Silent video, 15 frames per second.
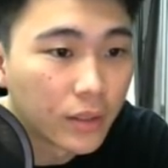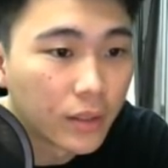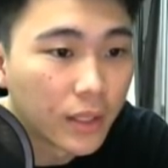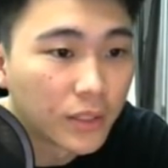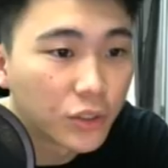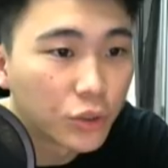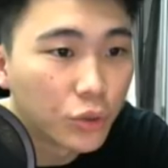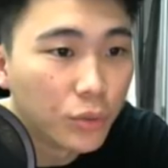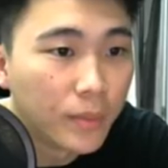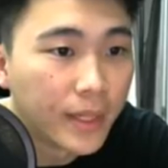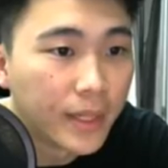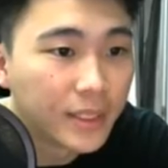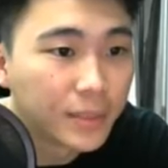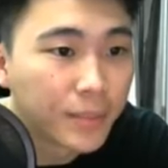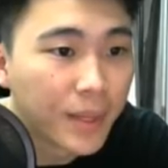There's too
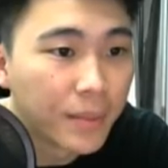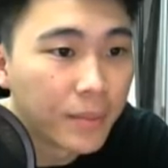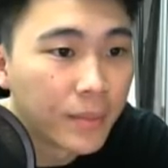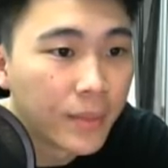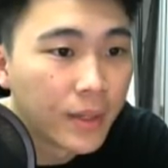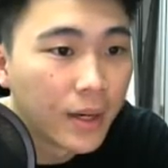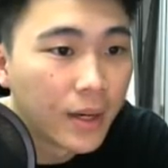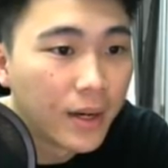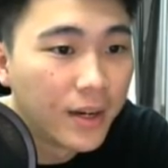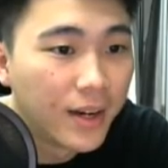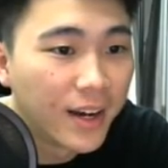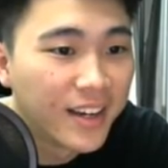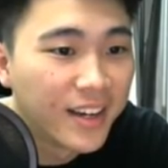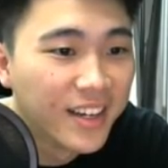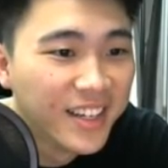many spam.
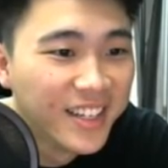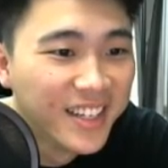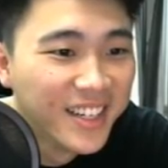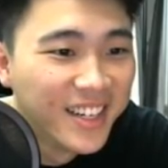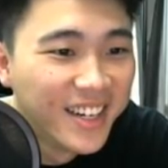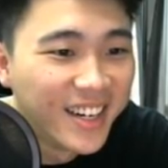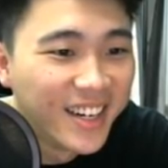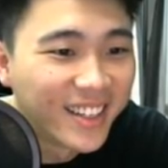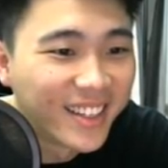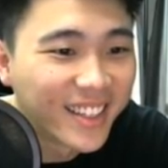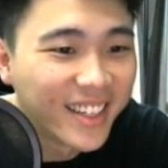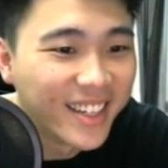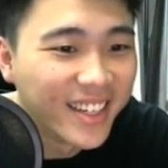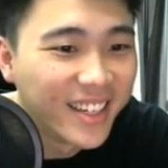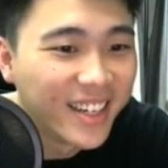
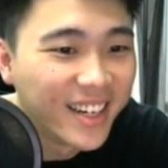Okay.